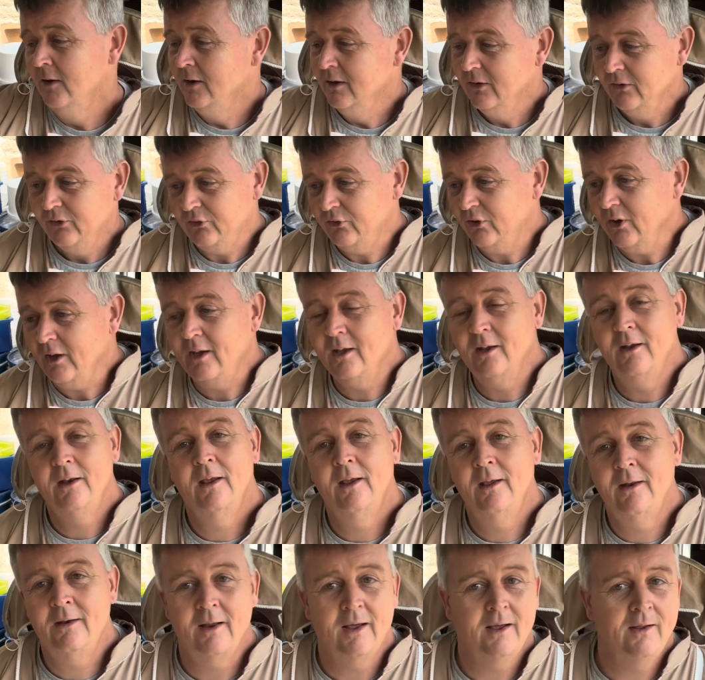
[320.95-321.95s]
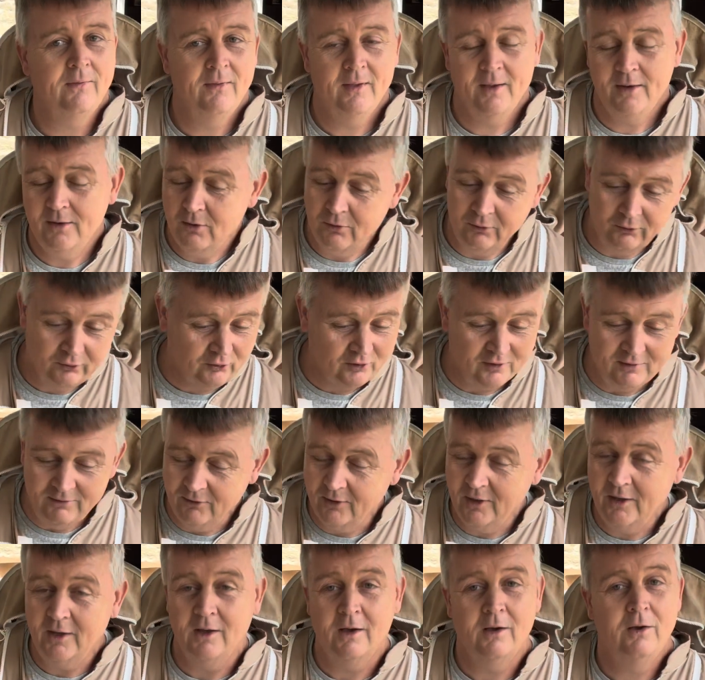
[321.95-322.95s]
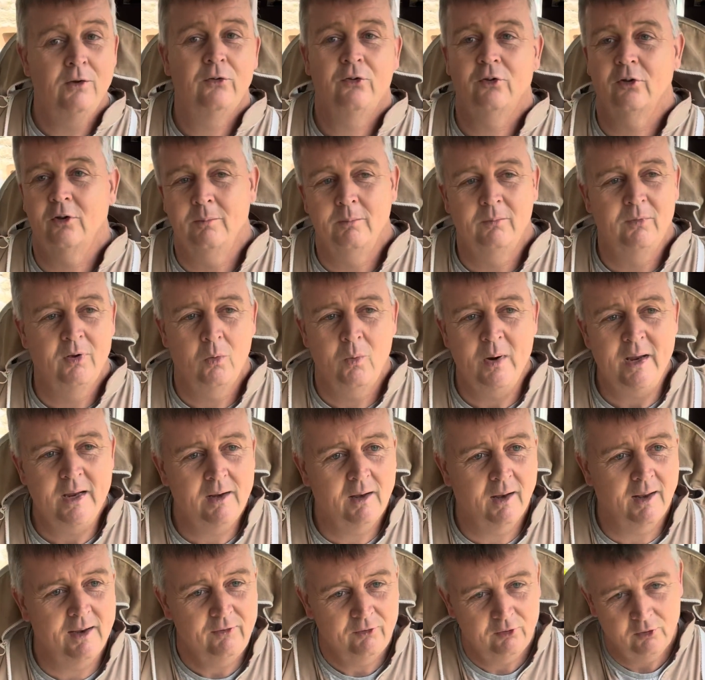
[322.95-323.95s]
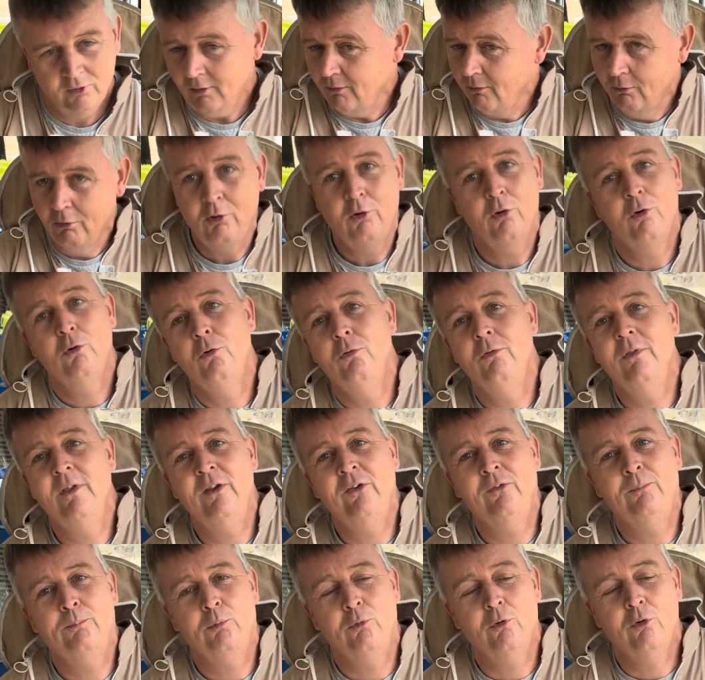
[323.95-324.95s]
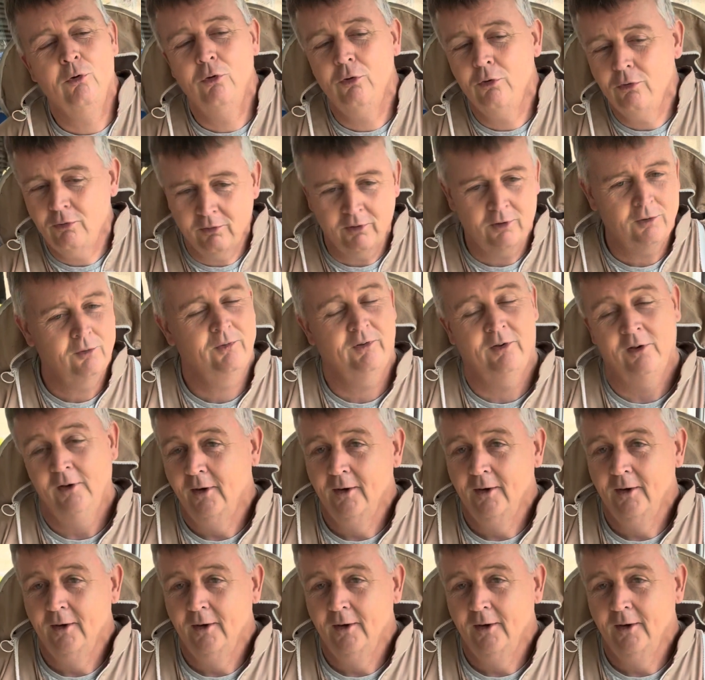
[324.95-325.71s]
stick it in, and then you see videos of them a week later going, look at all these brood, look at all this.